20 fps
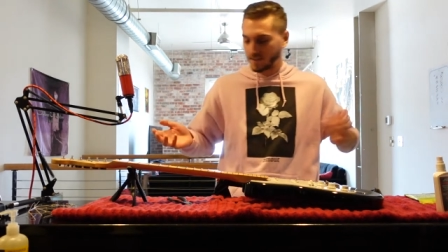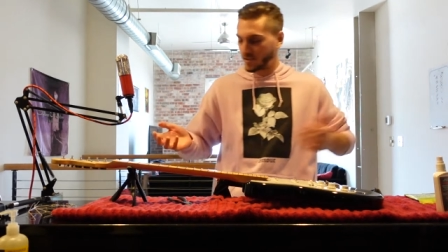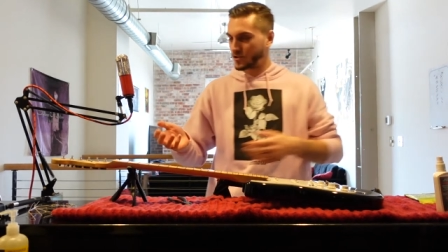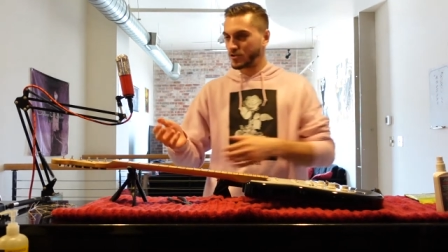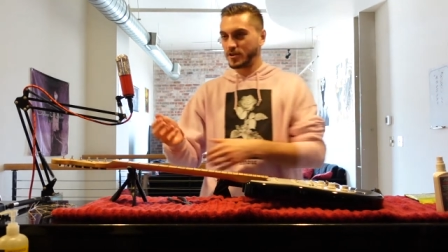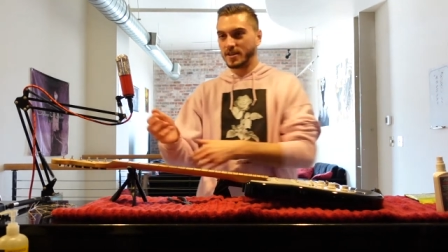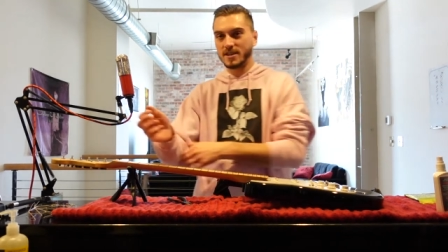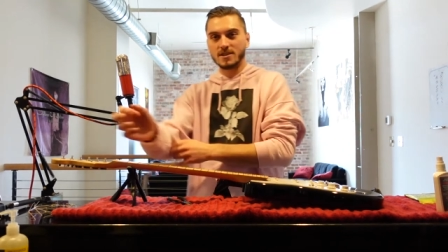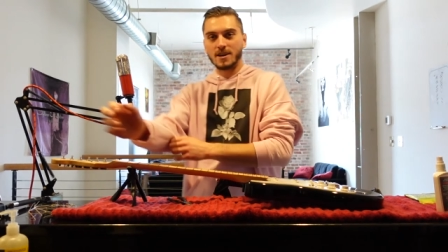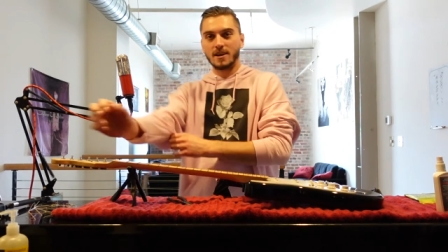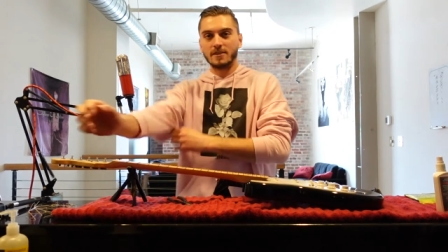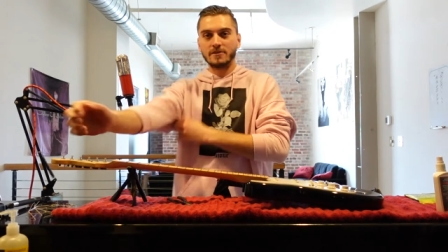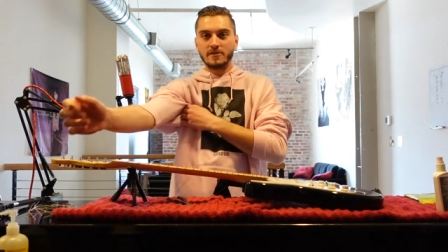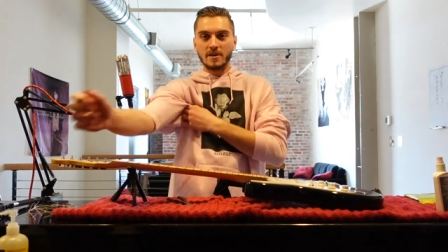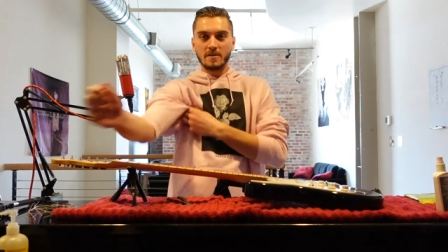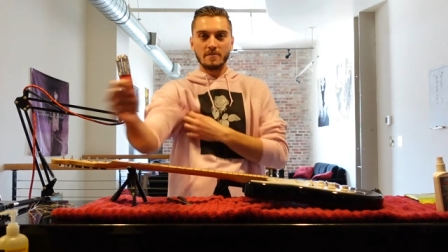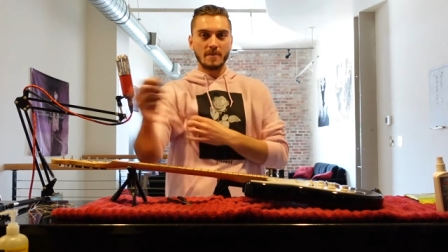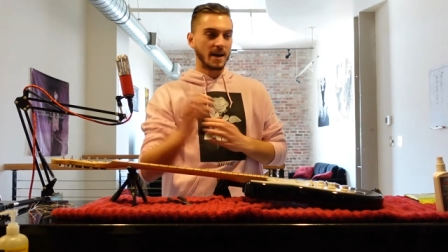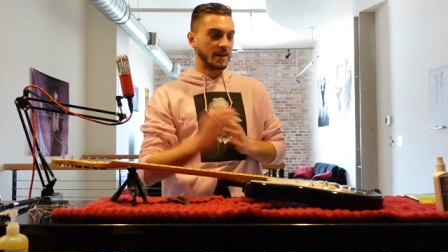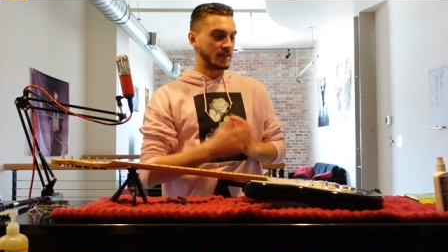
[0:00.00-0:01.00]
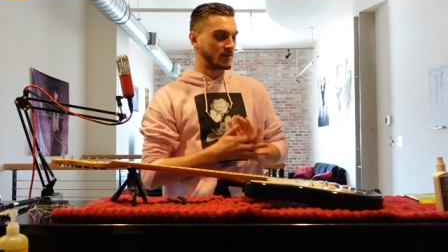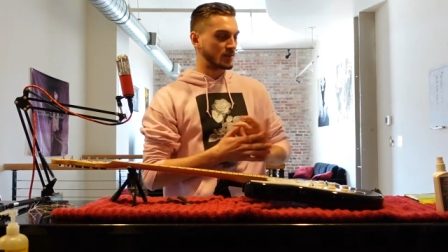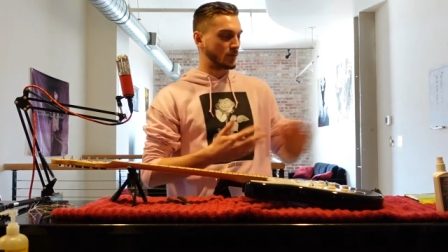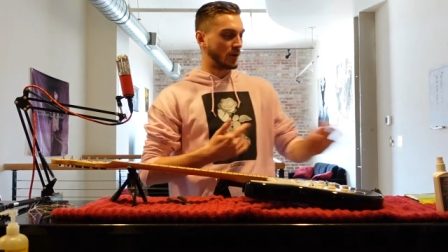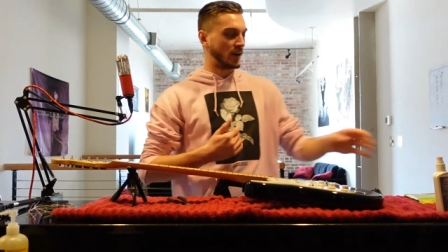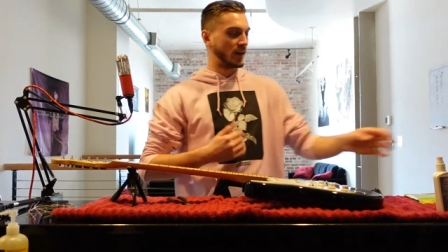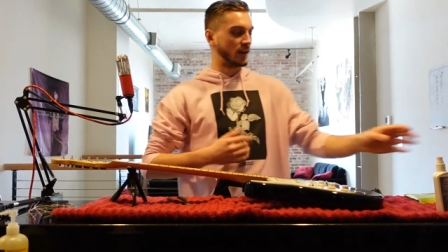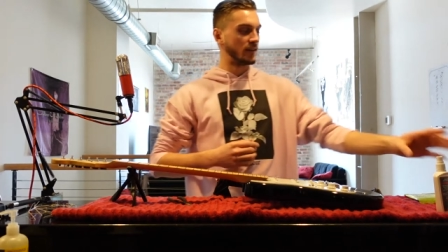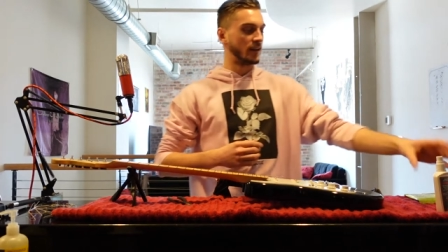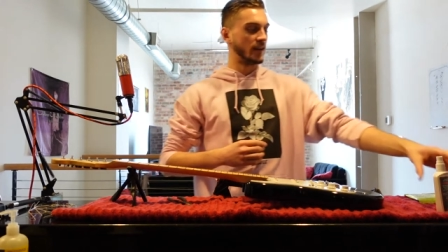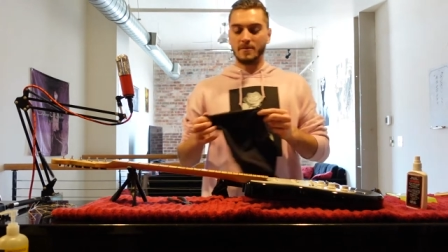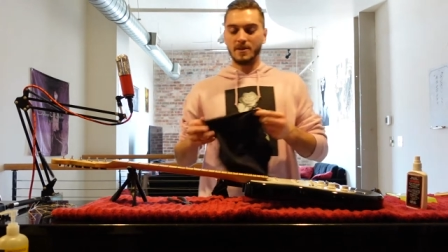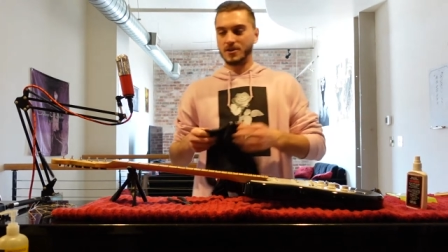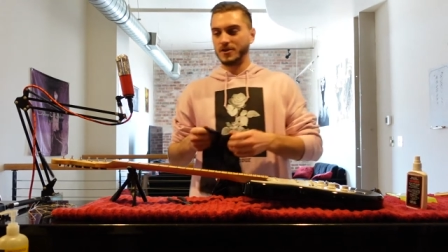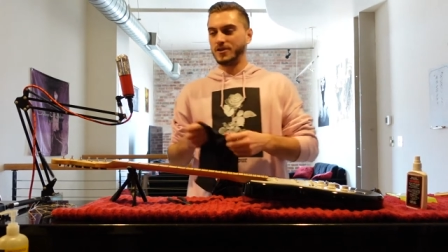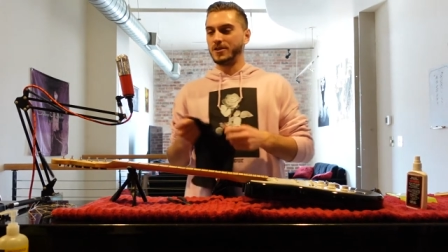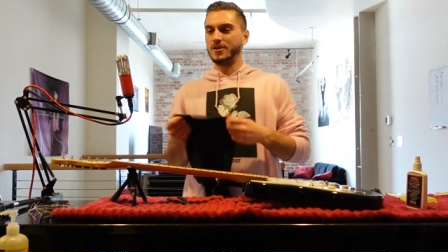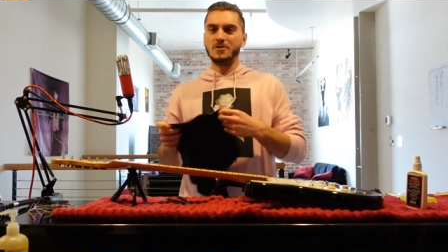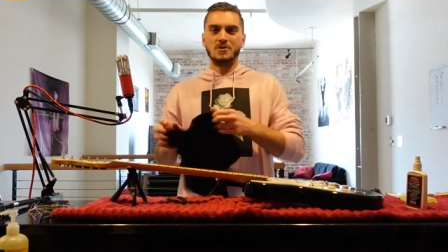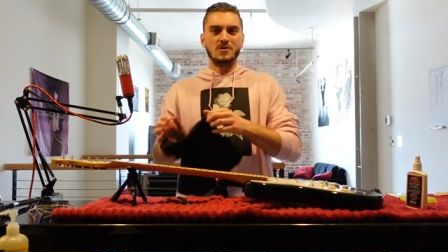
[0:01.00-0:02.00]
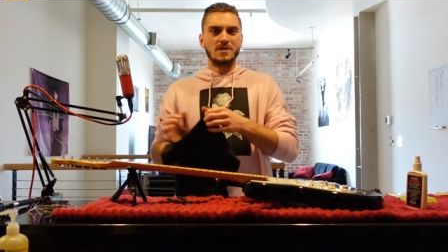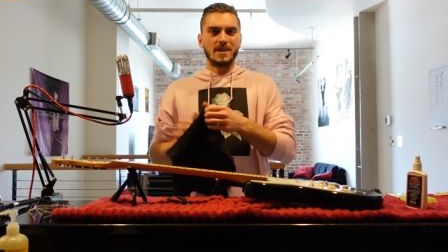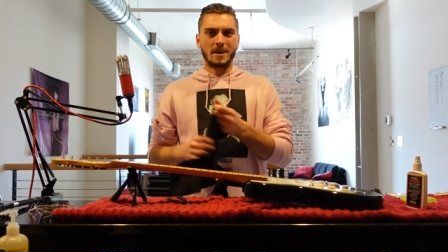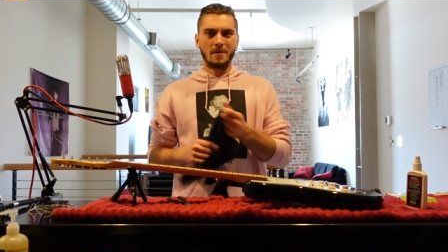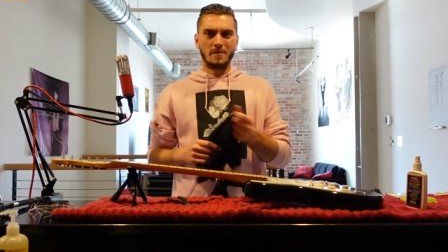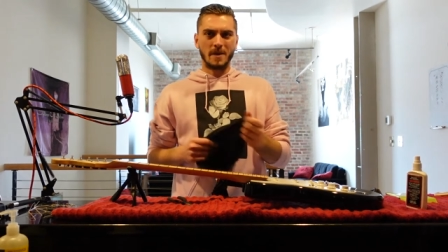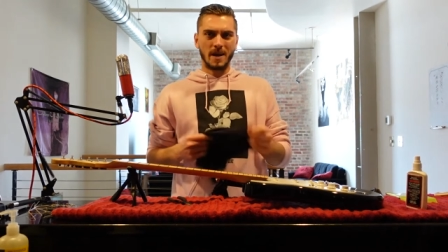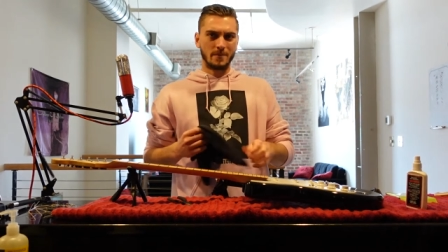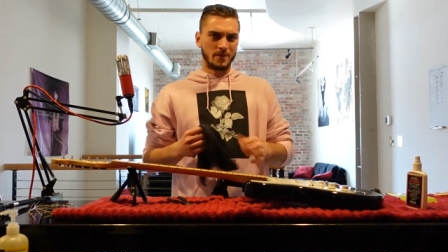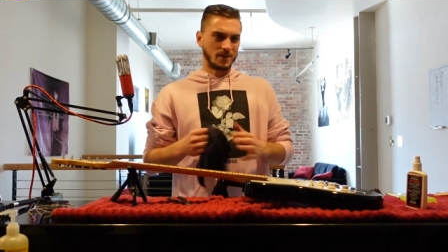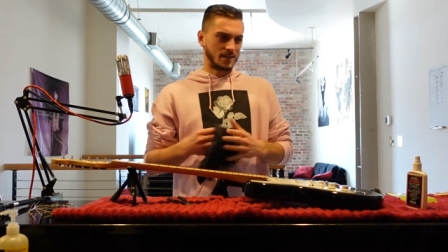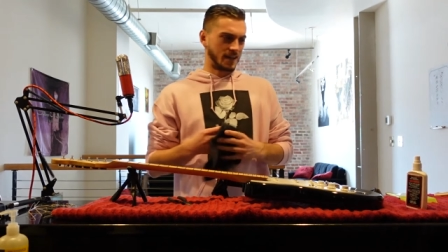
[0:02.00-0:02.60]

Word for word: the strings off it, might as well. Make sure you don't use like a paper